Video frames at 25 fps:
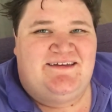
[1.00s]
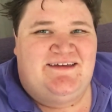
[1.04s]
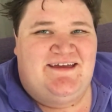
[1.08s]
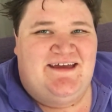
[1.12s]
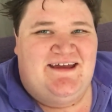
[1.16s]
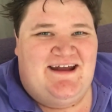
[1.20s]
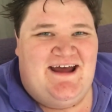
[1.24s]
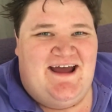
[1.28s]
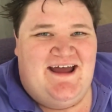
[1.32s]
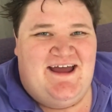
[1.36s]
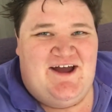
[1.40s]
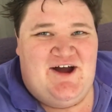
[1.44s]

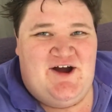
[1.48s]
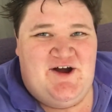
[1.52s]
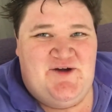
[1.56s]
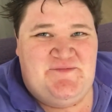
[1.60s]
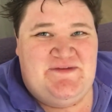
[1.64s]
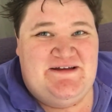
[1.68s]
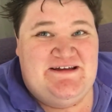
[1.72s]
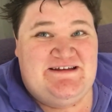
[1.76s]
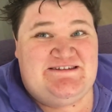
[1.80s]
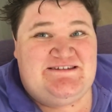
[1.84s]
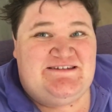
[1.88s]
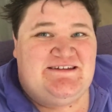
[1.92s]
G'day
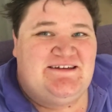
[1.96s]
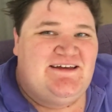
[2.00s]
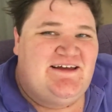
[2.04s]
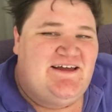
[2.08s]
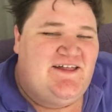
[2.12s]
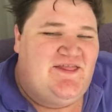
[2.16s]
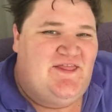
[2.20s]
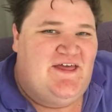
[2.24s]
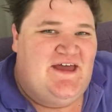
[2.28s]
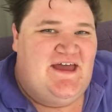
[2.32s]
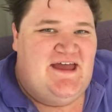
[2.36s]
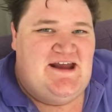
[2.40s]
homies,
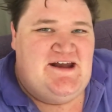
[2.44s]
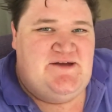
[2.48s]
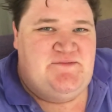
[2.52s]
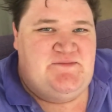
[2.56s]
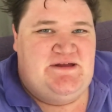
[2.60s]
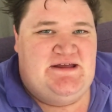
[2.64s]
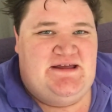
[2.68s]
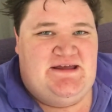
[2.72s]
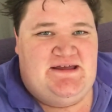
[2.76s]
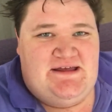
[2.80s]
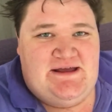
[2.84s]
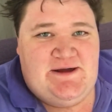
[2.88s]
the
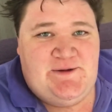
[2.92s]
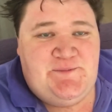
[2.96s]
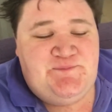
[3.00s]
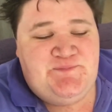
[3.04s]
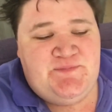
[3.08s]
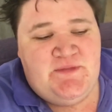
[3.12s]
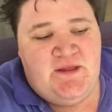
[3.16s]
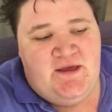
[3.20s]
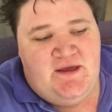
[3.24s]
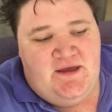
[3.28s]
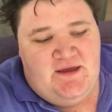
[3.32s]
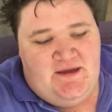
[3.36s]
enemy here.
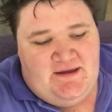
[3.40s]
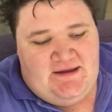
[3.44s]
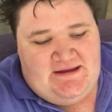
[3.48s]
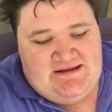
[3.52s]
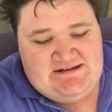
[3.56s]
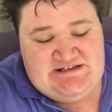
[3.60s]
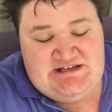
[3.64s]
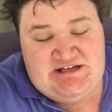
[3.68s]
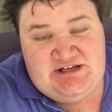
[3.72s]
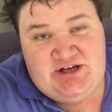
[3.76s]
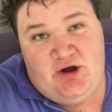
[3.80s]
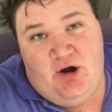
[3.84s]

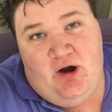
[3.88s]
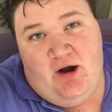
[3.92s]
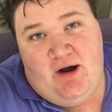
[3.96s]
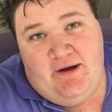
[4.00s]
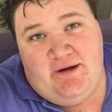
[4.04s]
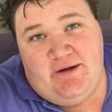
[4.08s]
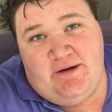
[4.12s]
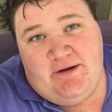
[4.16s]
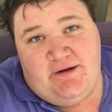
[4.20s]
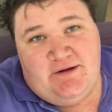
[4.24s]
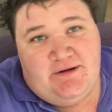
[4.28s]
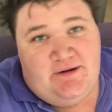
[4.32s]
And
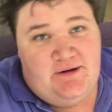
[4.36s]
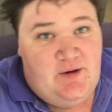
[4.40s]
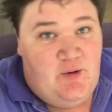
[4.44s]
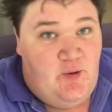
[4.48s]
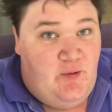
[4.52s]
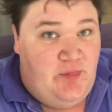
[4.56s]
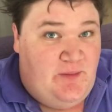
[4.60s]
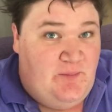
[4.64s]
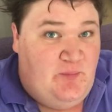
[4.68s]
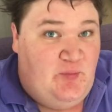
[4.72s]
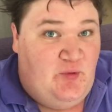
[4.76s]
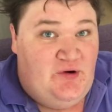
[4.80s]
tonight,
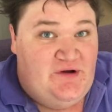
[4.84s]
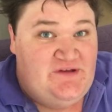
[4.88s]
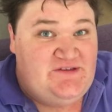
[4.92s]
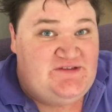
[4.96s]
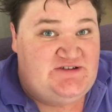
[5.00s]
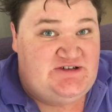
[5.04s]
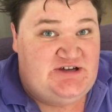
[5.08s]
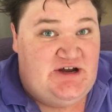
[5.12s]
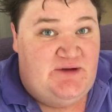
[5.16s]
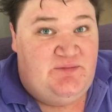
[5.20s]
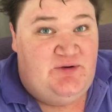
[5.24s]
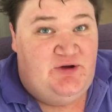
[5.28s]
the
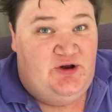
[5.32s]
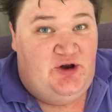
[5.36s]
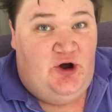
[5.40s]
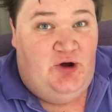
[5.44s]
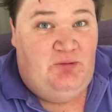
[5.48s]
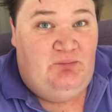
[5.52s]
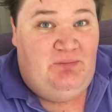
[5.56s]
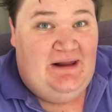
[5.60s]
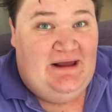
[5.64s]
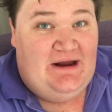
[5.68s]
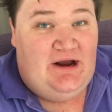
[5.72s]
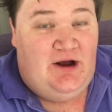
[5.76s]
boys are jumping
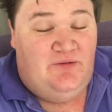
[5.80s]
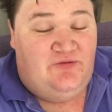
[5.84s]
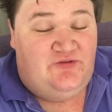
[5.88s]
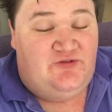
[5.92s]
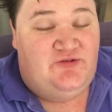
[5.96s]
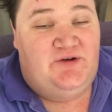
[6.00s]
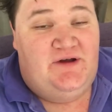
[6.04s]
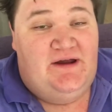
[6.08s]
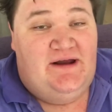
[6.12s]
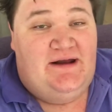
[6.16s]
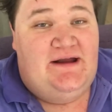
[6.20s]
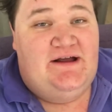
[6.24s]
on Black
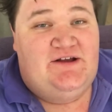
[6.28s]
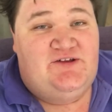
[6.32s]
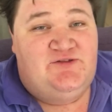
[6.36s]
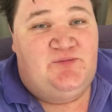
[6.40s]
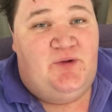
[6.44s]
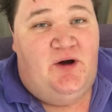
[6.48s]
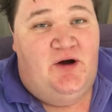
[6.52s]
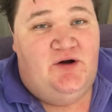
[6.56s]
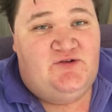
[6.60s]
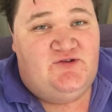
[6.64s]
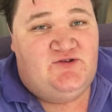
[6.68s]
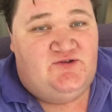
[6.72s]
Ops 3 on
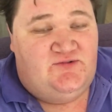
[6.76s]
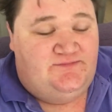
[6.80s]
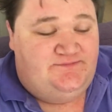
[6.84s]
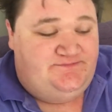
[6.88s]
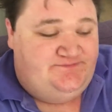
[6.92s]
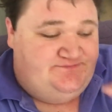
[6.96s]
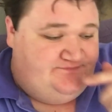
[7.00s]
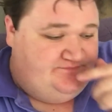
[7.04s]
Xbox.